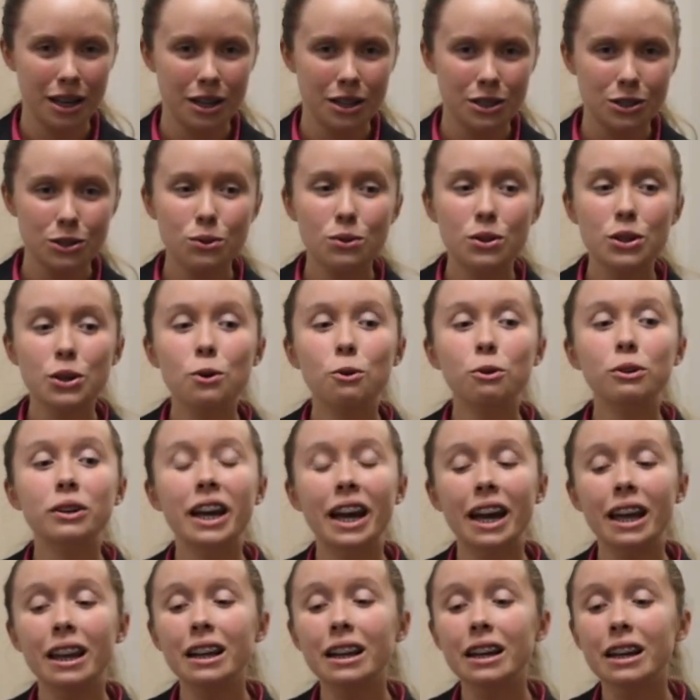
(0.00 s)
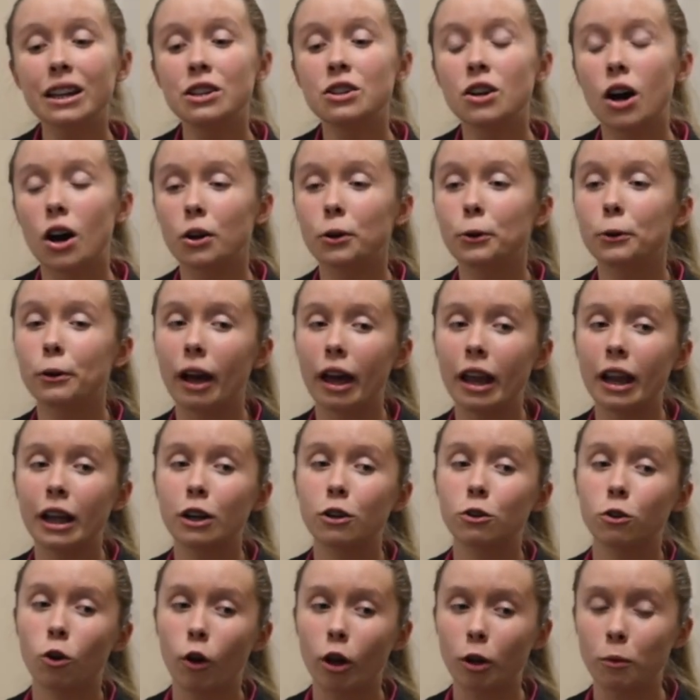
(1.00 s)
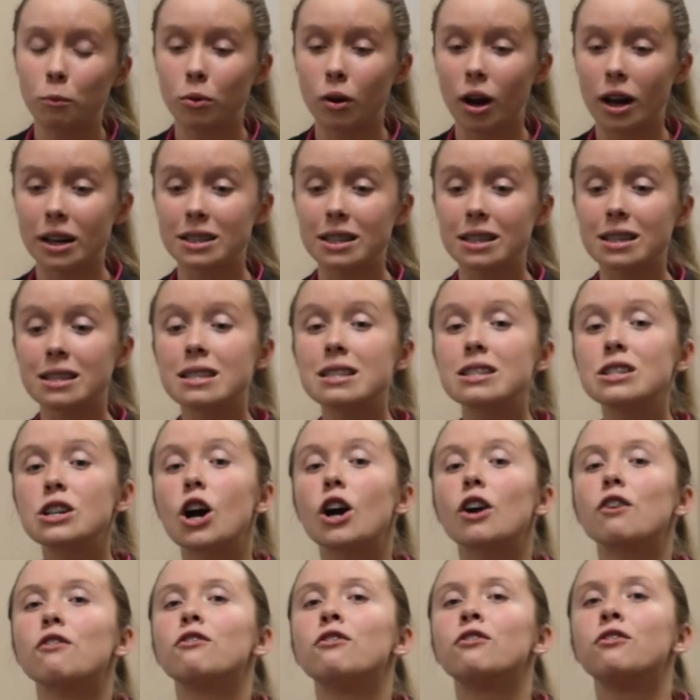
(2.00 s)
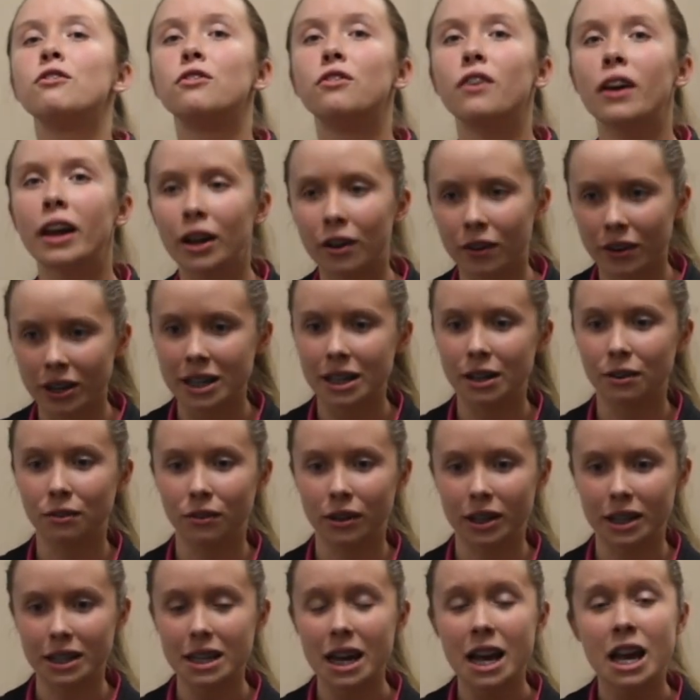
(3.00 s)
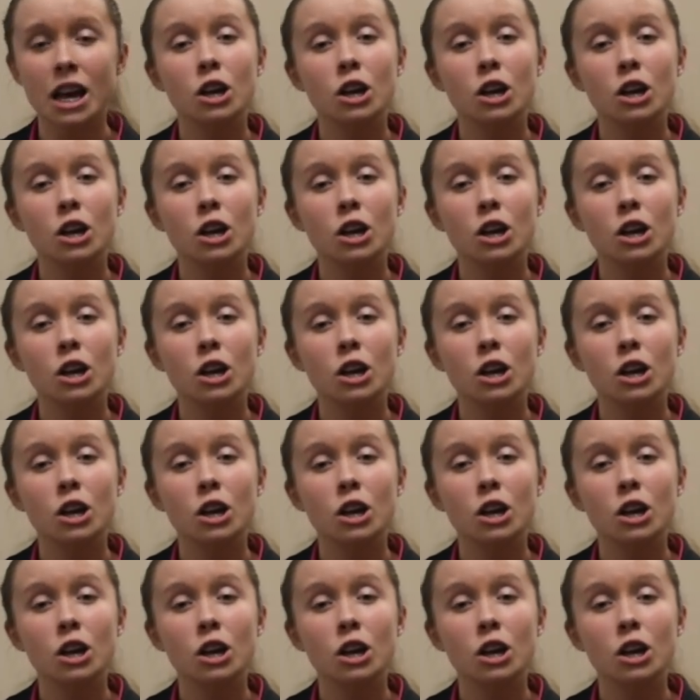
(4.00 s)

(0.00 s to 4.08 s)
So the organic and non-organic growing processes are very different,